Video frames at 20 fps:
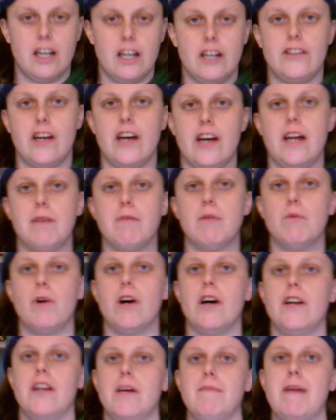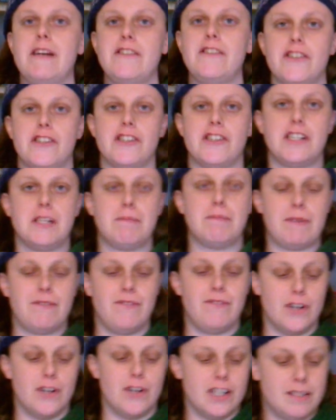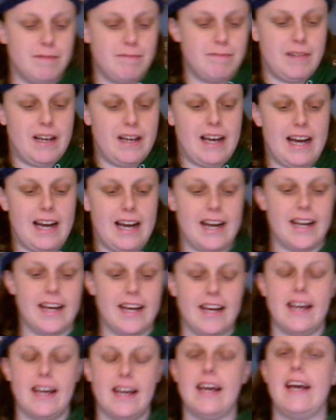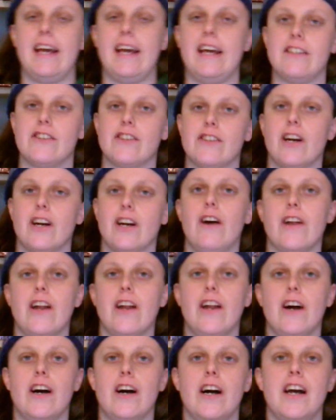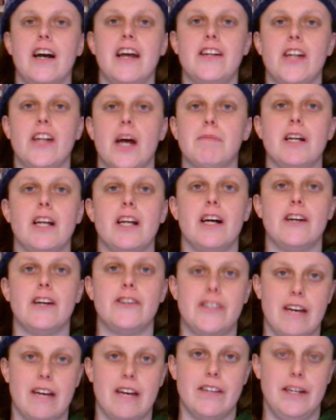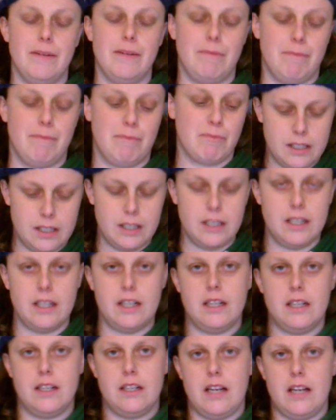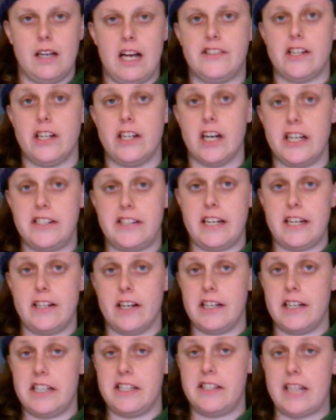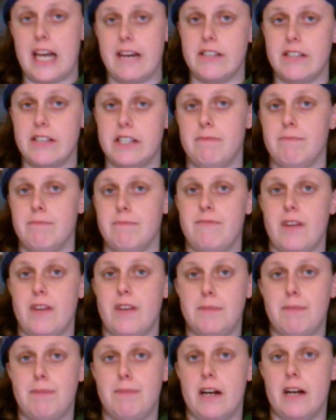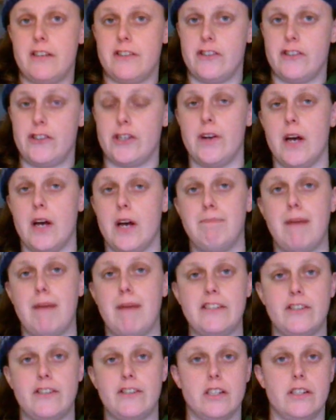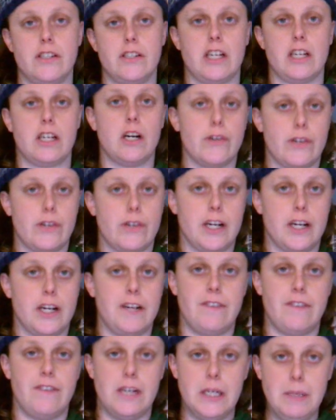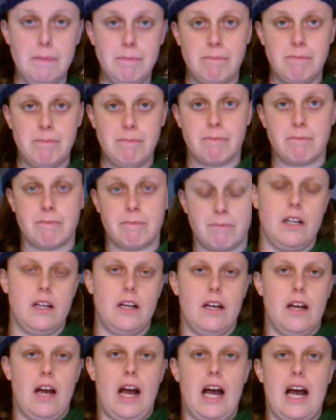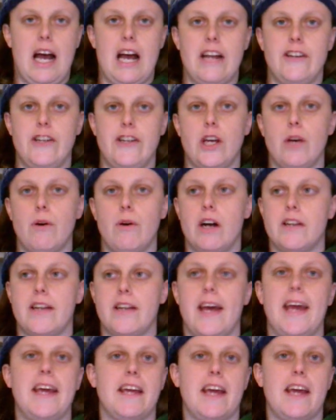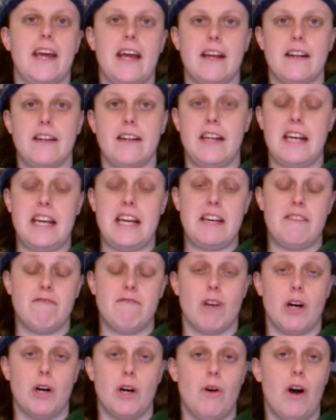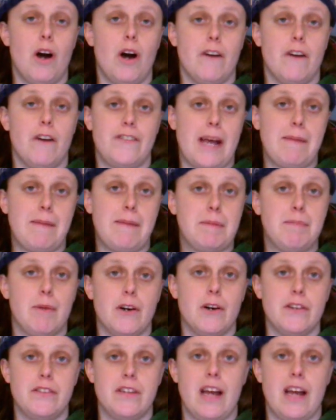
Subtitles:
So number 1, I mentioned it before, and it is GoldenEye 007. It's the 1997 first-person shooter based on the GoldenEye film, and you are taking the role of James Bond